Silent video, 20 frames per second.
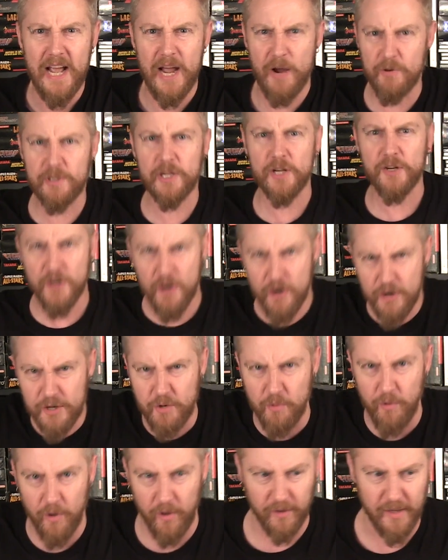It was
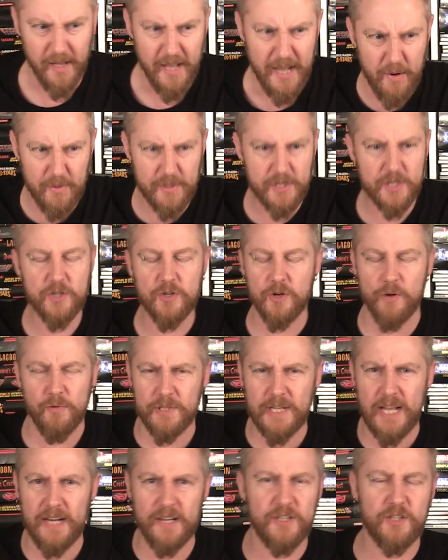unusual. It was, it
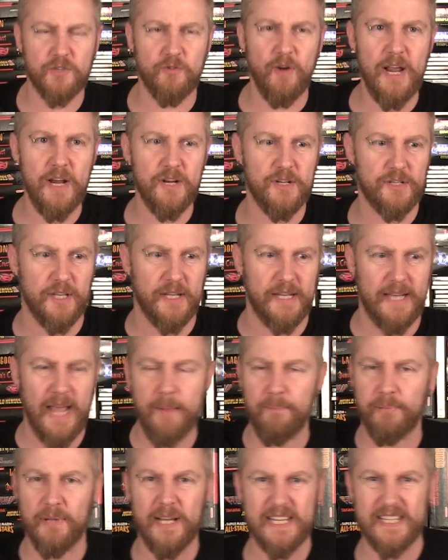was kind of strange, the
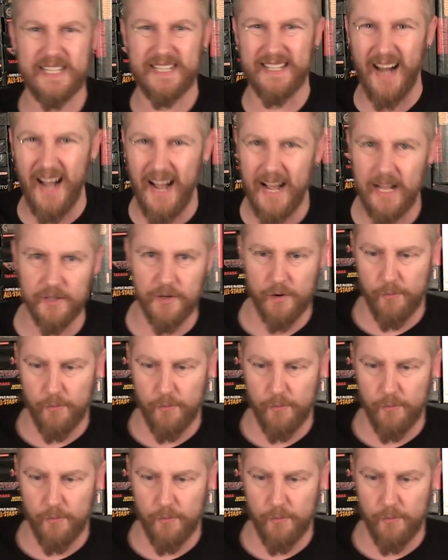gameplay style.